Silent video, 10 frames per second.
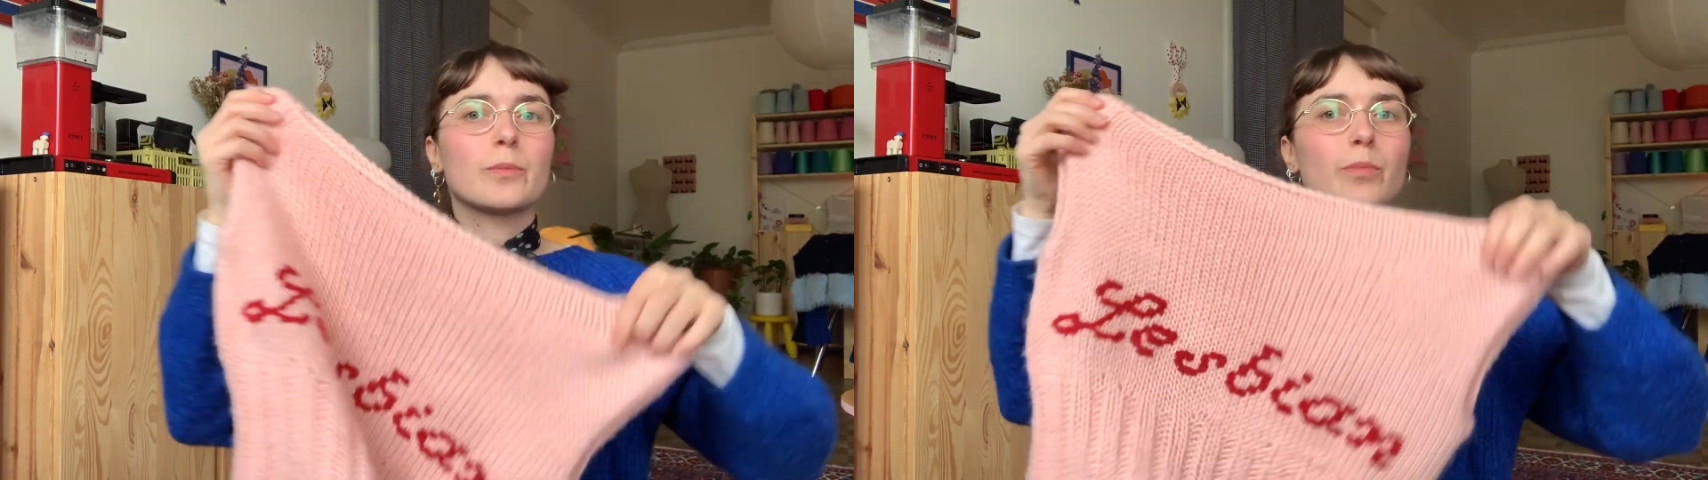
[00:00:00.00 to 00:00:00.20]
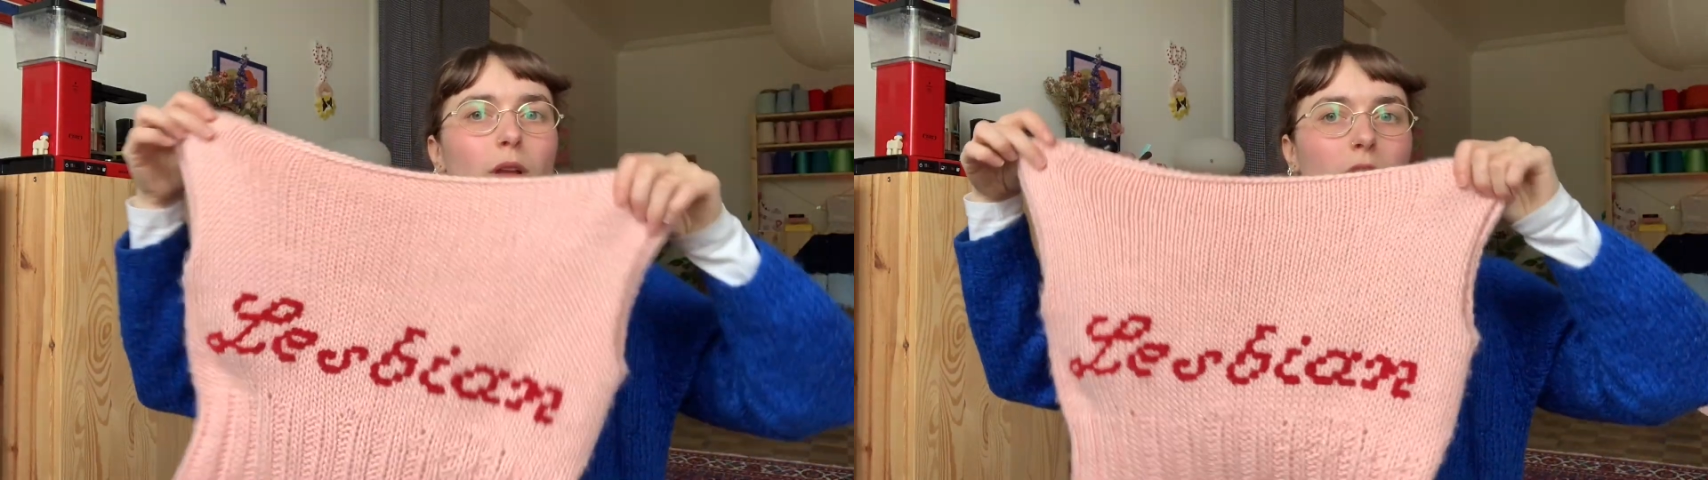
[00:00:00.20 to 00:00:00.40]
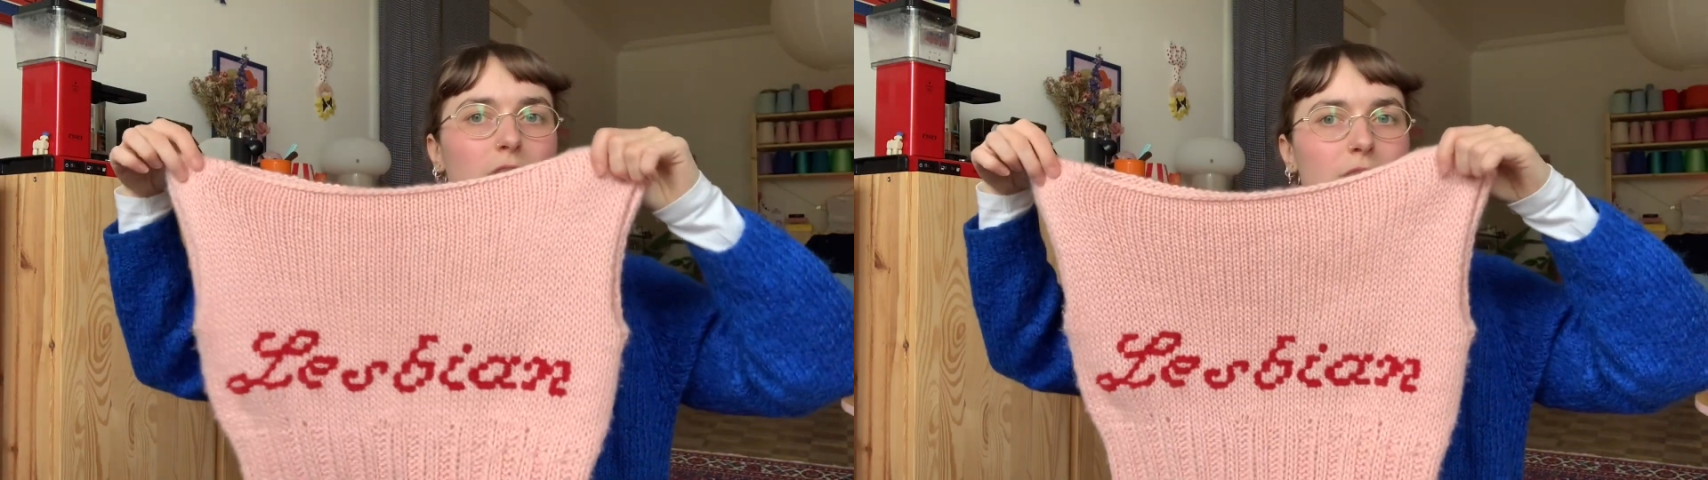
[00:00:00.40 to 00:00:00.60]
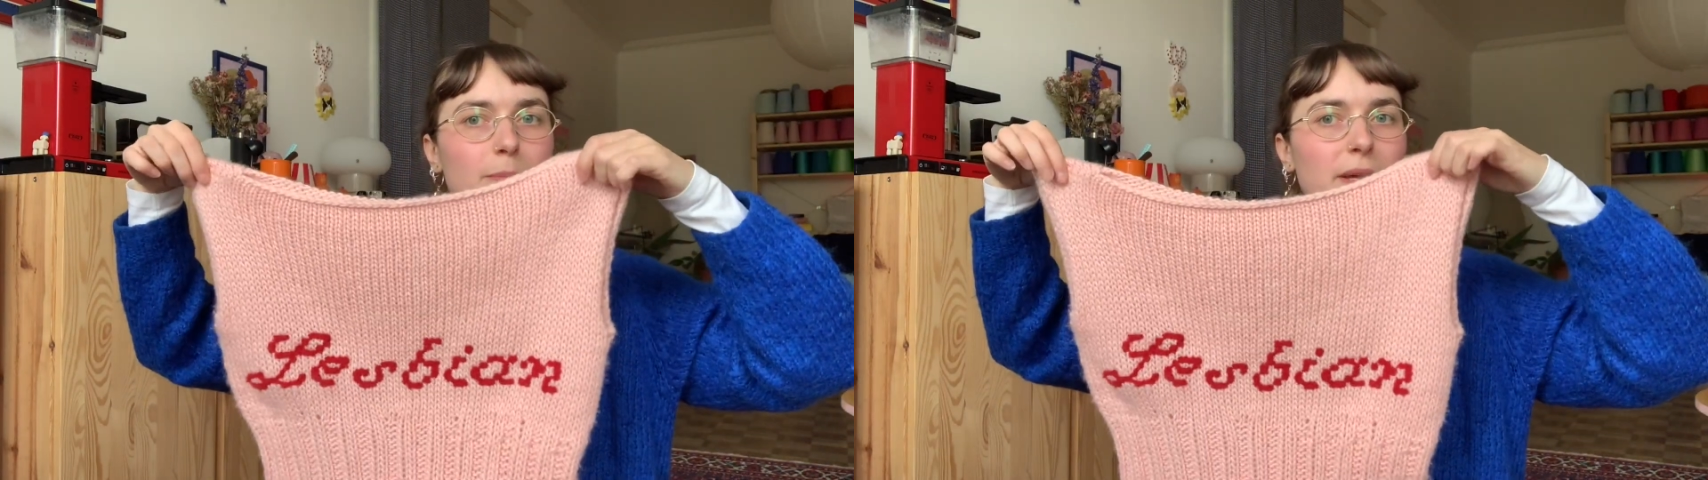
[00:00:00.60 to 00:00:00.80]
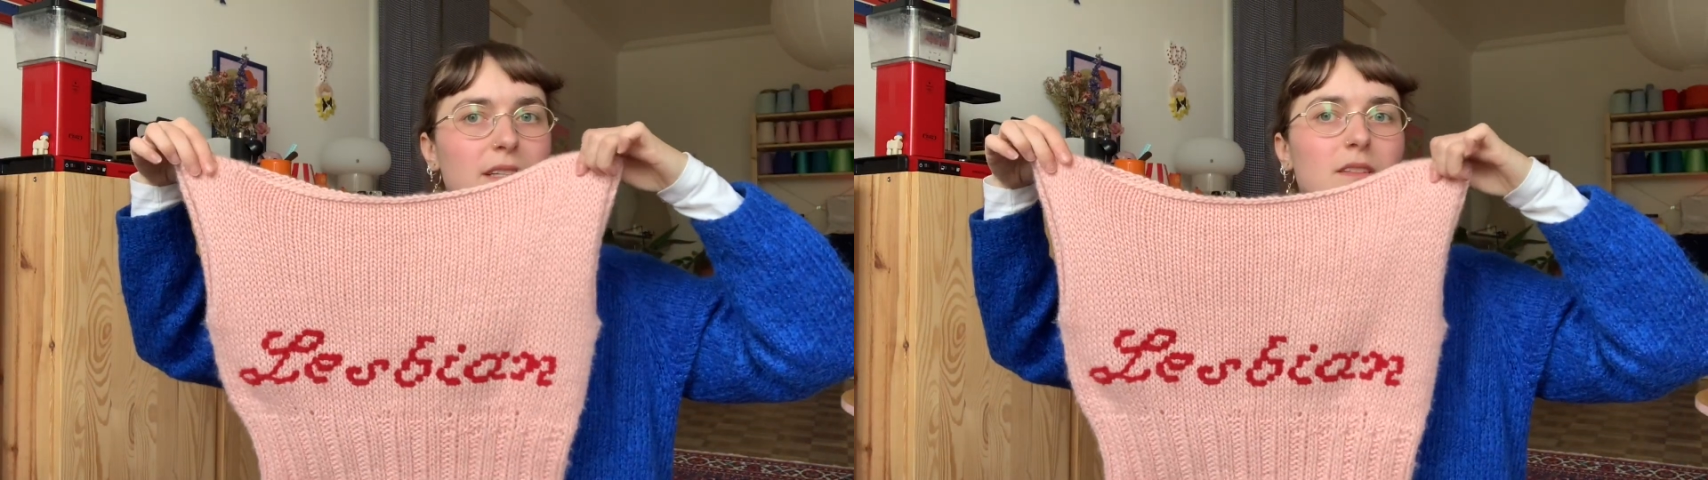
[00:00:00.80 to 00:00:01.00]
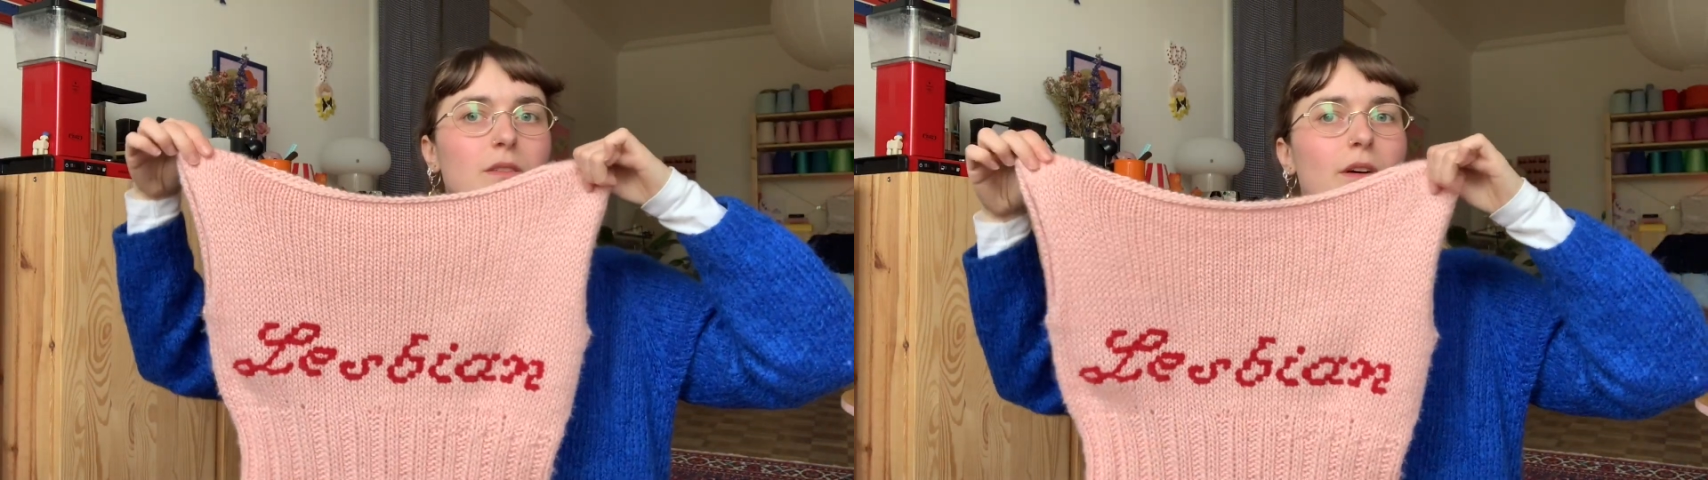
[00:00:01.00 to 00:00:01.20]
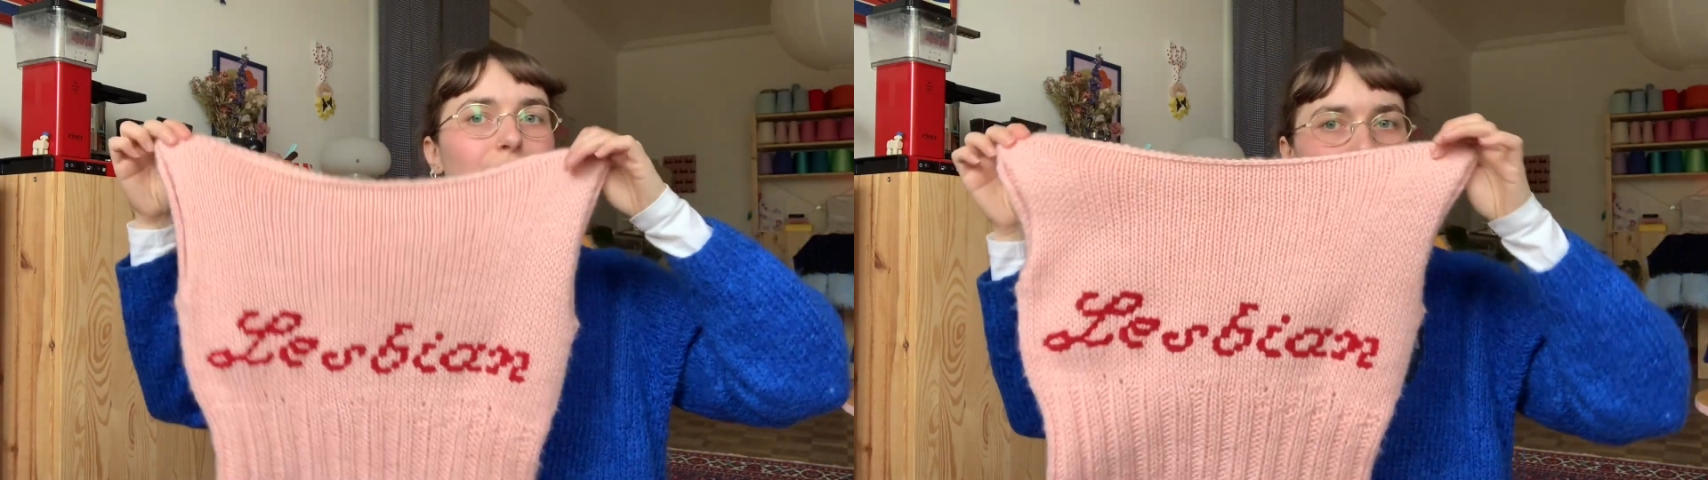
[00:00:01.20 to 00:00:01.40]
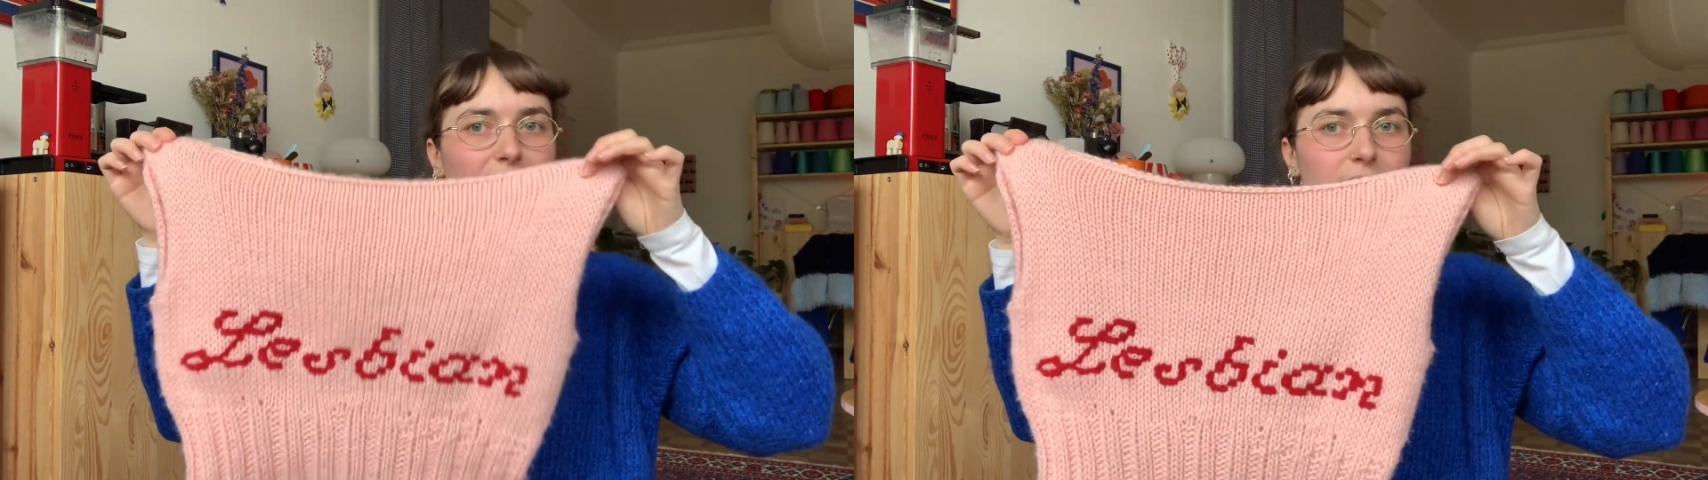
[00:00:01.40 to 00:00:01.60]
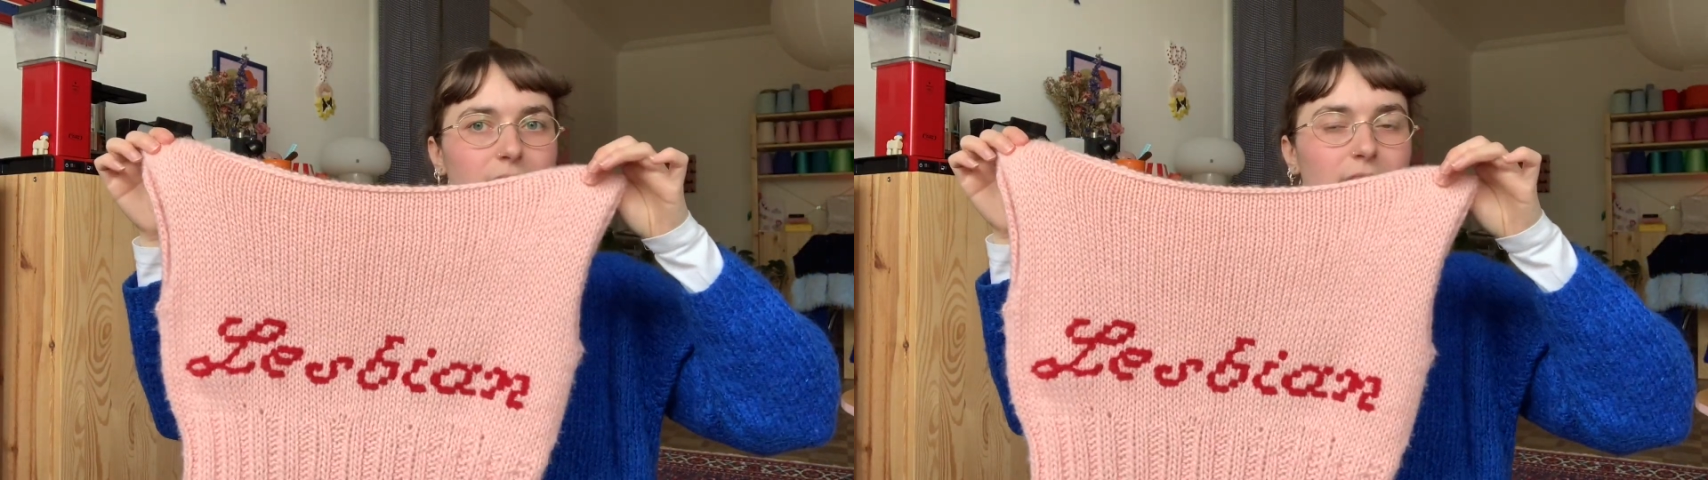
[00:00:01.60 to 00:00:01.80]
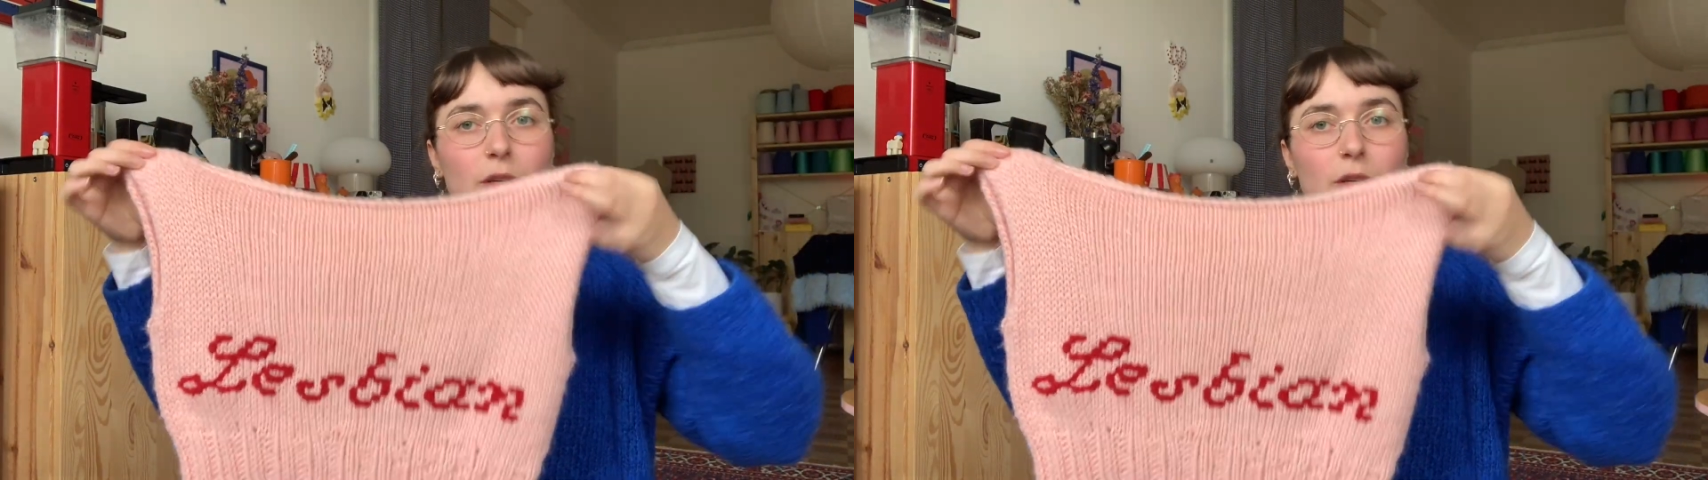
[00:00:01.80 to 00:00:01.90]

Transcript: blocked pixel effect.